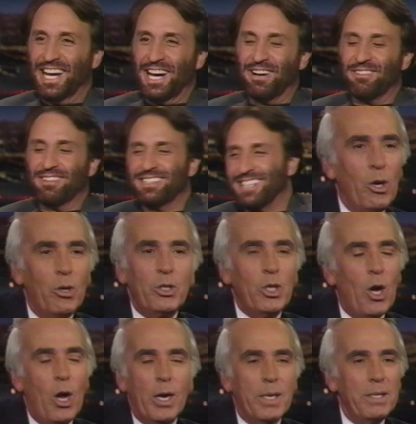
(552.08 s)
I have no
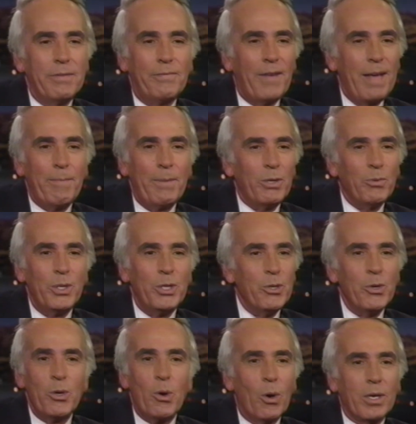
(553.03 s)
dog in the fight between
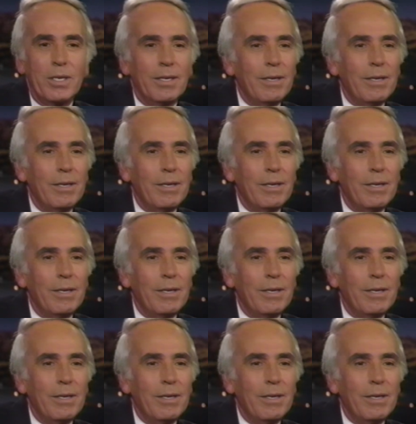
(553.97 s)
New York and